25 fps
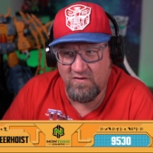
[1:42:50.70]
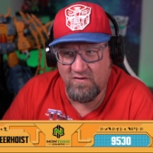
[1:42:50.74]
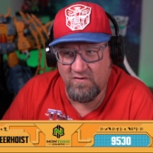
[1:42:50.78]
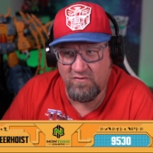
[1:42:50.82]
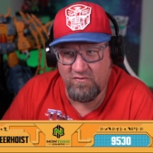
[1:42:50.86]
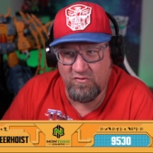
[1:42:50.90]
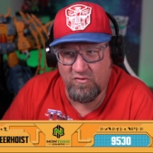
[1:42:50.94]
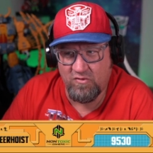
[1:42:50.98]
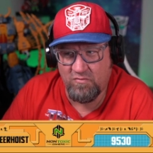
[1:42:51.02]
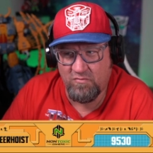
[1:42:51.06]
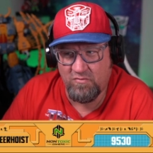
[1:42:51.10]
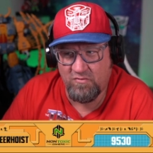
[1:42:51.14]

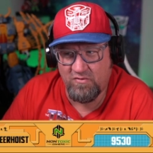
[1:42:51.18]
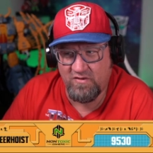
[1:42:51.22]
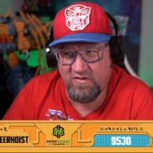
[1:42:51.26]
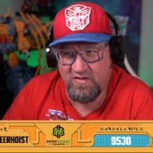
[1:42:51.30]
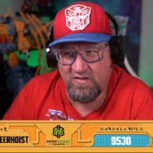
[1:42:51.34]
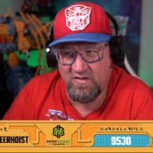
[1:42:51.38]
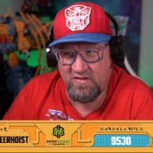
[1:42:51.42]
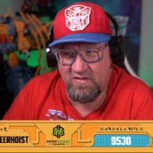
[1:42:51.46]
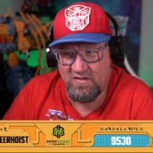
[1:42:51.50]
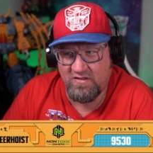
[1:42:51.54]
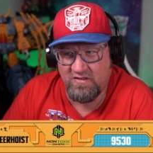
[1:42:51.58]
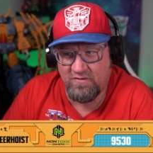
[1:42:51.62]

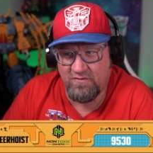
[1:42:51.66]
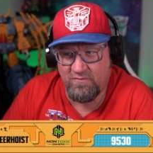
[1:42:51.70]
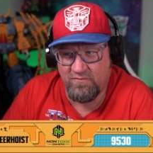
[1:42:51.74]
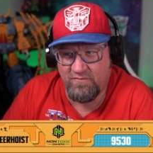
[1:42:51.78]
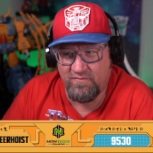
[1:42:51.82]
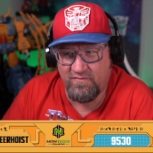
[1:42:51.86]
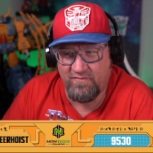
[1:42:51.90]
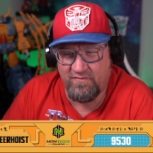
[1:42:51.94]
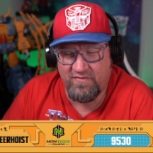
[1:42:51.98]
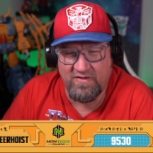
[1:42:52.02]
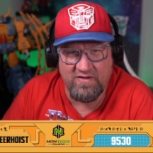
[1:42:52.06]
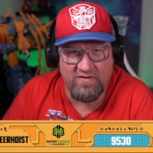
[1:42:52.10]
normally, you know,
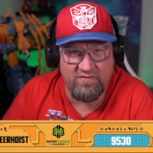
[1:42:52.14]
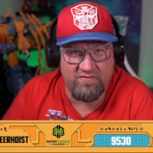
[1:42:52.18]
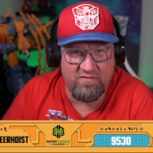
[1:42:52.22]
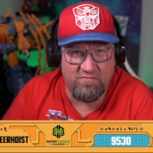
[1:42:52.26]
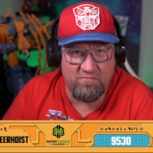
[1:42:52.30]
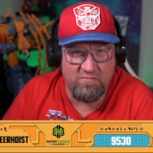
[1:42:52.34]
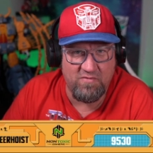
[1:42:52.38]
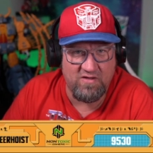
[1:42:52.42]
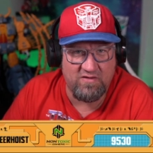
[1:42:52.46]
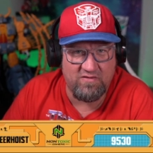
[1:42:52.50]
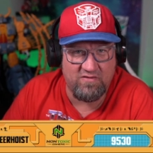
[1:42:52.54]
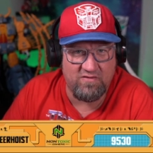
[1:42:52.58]
the things that
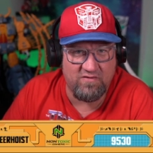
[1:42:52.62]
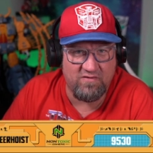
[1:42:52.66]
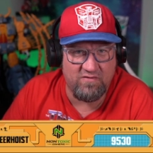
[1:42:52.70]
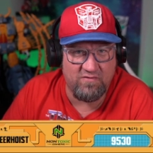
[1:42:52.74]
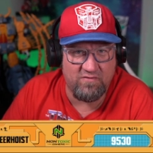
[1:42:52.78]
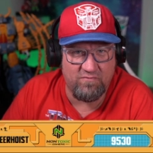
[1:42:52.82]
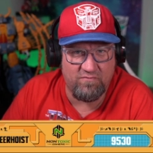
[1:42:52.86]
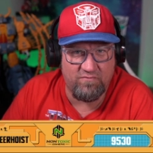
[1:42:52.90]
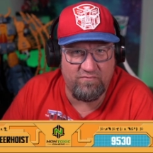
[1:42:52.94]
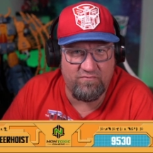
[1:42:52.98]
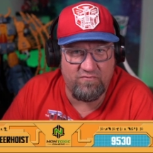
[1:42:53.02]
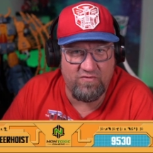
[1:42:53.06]
make the
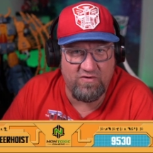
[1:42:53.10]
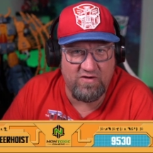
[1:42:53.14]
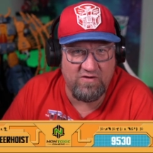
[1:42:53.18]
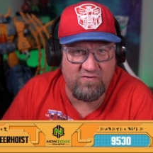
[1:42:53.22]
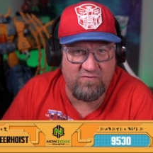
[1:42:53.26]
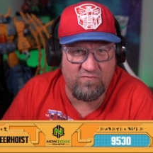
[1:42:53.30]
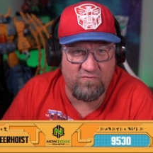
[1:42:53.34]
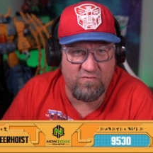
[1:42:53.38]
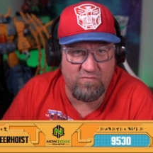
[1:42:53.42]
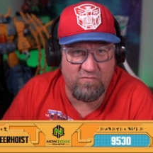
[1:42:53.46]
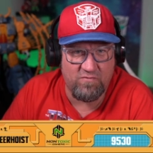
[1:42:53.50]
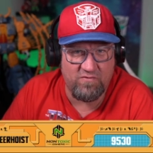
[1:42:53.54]

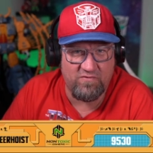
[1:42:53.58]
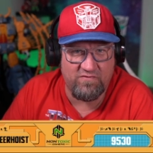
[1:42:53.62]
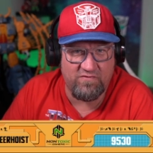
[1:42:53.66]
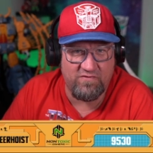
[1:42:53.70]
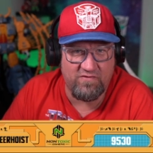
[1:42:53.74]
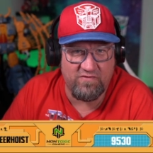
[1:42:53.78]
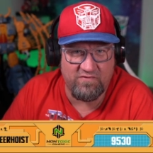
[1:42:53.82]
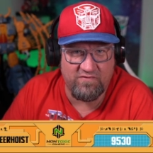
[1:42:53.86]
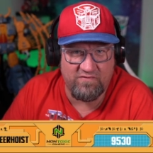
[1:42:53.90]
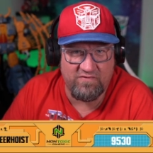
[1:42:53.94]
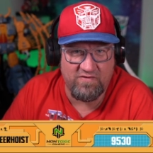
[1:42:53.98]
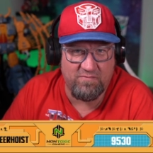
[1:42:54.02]
Transformers and
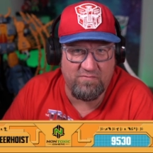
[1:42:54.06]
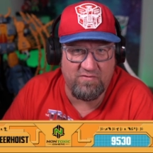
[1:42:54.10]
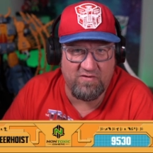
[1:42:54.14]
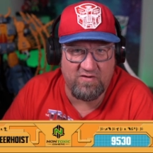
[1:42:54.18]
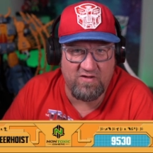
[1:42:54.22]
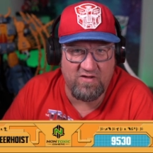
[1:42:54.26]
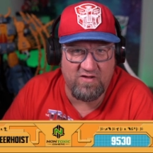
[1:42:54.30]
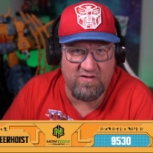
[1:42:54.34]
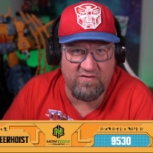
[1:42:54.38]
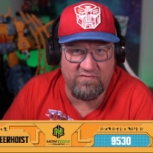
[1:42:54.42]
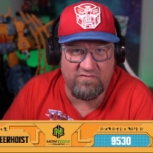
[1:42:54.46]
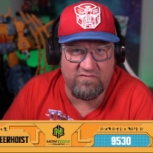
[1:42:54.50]
the
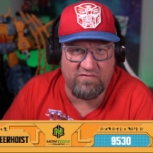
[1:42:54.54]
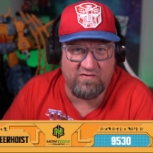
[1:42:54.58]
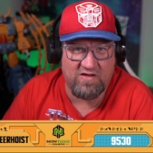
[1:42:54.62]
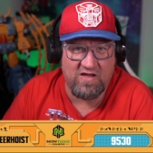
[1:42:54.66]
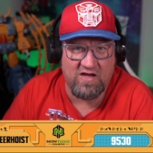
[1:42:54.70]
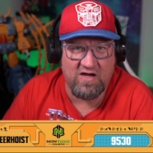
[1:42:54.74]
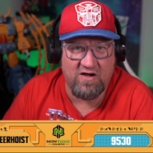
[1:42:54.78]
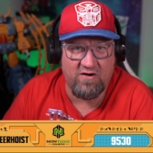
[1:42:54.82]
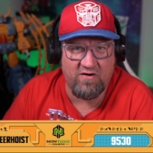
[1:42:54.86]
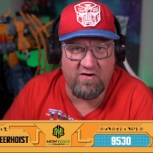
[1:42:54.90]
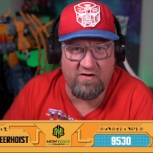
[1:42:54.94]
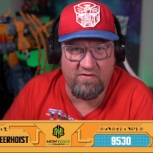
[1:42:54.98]
Decepticons
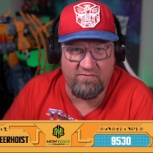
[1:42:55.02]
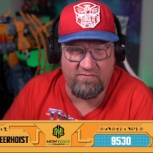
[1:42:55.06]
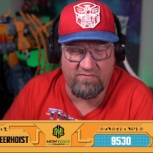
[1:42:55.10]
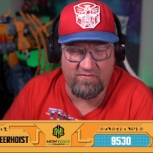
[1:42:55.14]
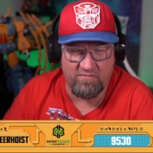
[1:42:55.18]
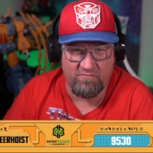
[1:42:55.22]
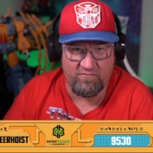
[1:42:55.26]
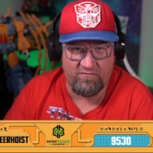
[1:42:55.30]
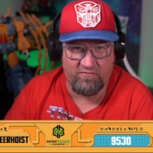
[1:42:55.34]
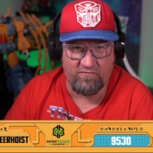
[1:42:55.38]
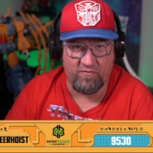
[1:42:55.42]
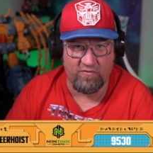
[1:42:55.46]
scary
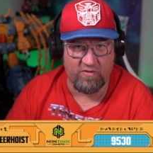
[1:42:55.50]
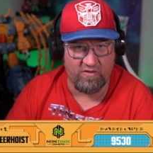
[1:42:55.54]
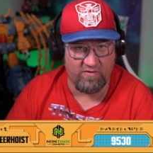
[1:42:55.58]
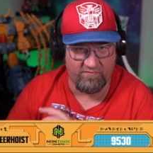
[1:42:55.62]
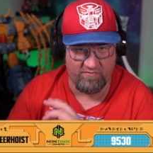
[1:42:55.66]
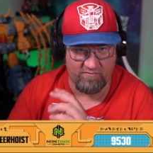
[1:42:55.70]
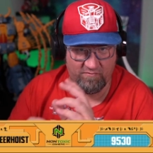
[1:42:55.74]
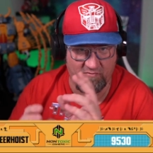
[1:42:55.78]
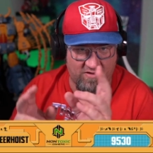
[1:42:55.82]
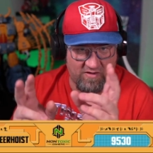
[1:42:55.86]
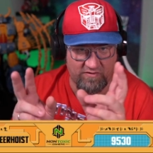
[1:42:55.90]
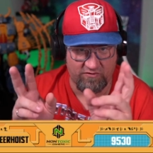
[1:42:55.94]
from
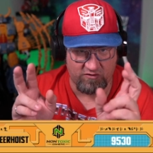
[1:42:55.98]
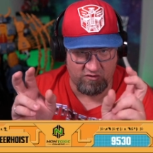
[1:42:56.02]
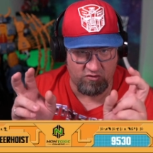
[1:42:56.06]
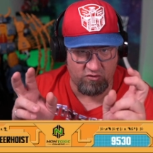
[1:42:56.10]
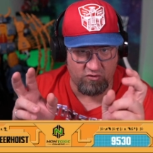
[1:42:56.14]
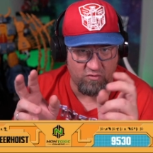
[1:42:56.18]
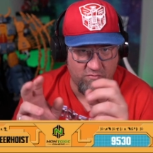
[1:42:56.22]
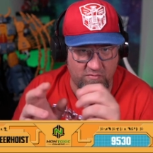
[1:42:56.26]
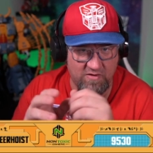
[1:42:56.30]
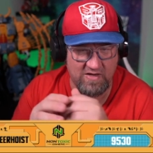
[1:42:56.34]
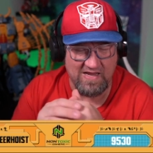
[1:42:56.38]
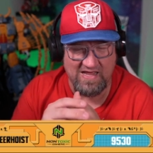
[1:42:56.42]
like the
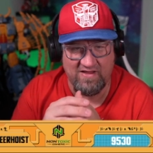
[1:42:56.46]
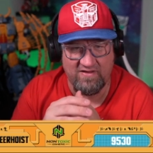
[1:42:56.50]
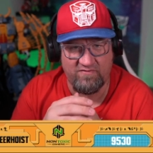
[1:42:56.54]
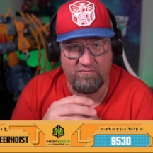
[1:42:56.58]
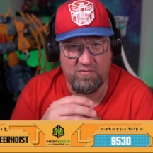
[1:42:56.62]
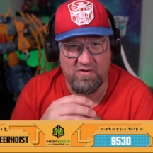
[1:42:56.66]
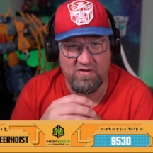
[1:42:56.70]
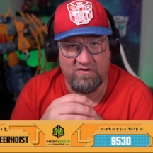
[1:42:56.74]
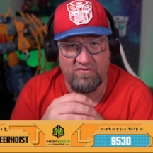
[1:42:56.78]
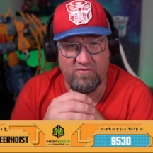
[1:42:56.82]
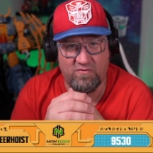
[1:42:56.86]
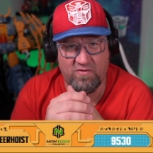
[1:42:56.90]
human
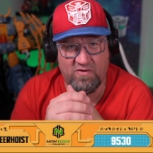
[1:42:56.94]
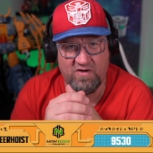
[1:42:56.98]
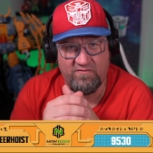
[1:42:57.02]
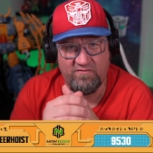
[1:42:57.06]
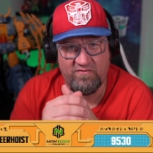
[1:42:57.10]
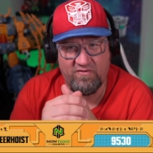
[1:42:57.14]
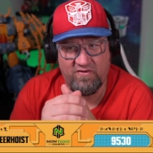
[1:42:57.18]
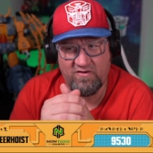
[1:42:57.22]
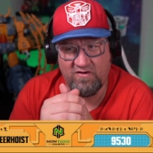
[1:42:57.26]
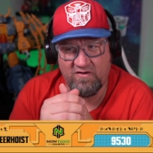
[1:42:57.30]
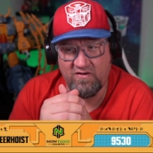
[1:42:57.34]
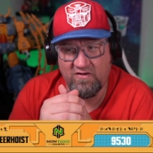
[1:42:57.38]
aspect or
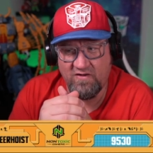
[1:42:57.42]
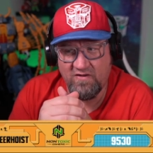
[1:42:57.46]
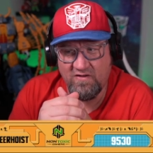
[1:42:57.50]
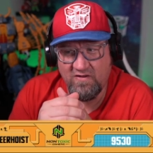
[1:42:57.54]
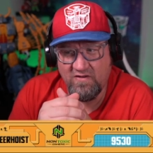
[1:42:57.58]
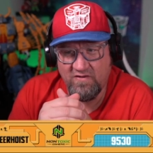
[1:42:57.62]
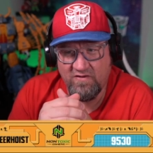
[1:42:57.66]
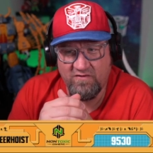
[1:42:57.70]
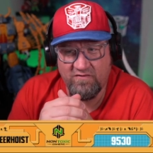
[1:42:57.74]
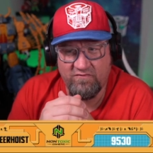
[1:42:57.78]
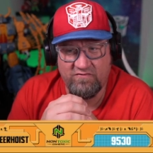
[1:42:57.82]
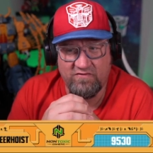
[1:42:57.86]
whatever
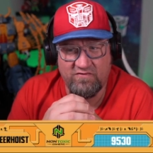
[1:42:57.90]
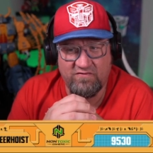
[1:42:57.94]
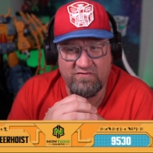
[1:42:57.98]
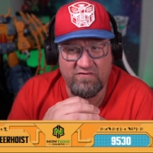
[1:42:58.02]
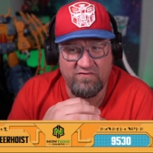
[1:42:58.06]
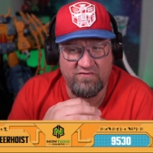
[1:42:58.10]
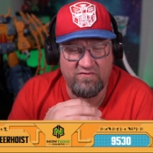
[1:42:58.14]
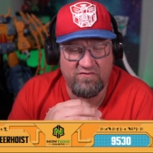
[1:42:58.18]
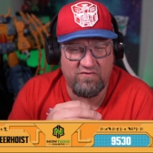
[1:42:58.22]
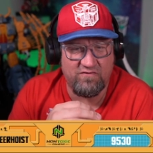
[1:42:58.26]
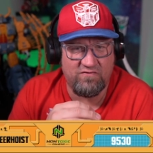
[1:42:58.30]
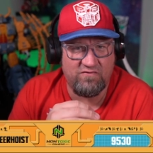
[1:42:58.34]
is just
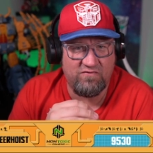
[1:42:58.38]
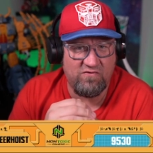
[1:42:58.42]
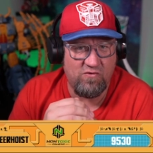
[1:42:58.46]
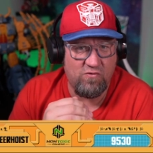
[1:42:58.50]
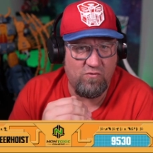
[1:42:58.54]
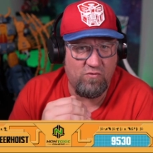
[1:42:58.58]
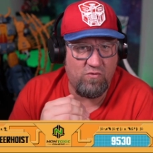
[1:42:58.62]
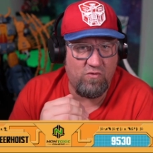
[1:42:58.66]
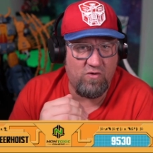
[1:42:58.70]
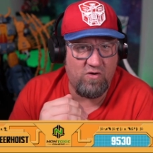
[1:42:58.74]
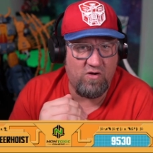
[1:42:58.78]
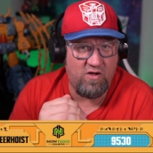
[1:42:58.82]
because they're
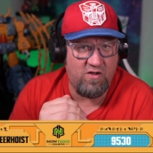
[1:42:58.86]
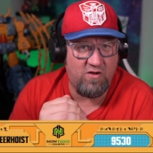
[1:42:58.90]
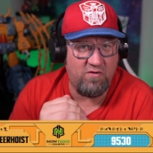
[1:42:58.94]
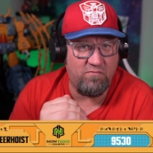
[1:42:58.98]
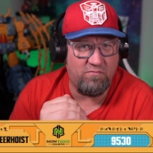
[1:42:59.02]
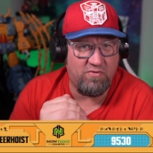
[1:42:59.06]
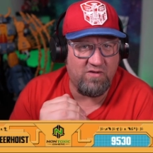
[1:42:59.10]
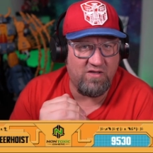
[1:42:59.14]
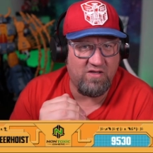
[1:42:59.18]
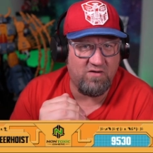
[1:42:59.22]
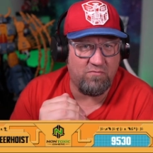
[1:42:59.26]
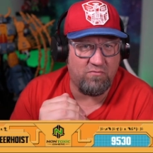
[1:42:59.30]
so
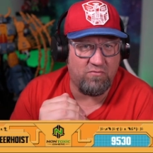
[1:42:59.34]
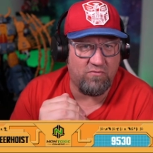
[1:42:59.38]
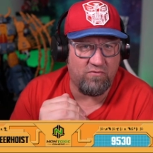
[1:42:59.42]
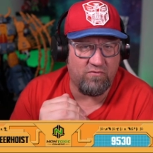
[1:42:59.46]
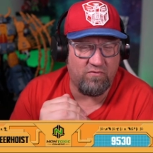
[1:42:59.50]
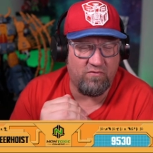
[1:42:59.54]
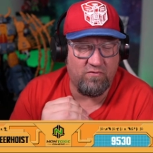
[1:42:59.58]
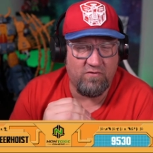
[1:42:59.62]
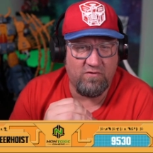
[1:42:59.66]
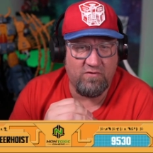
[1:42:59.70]
unbeatable